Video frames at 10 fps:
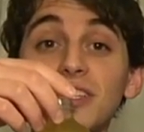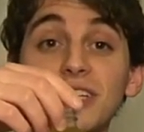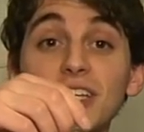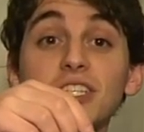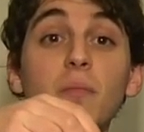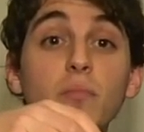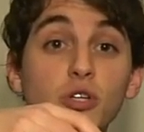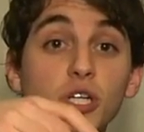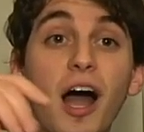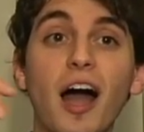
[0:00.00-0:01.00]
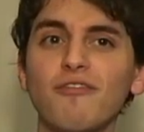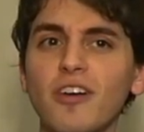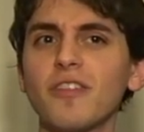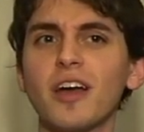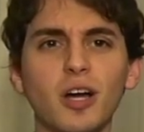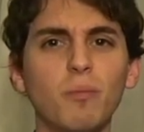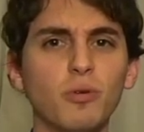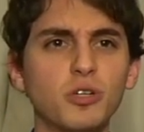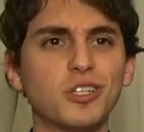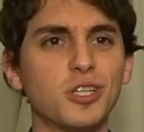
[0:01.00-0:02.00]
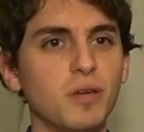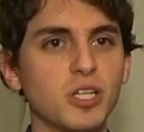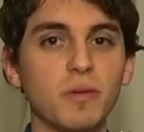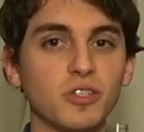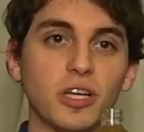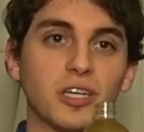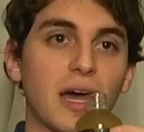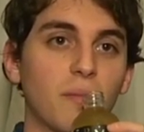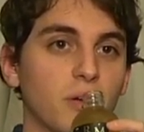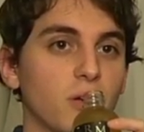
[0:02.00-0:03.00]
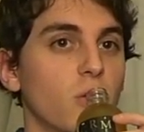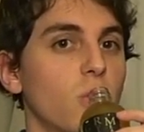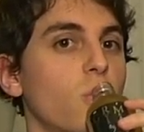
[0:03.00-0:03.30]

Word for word: the tea is kombucha. I found that kombucha to me smells like cat pee.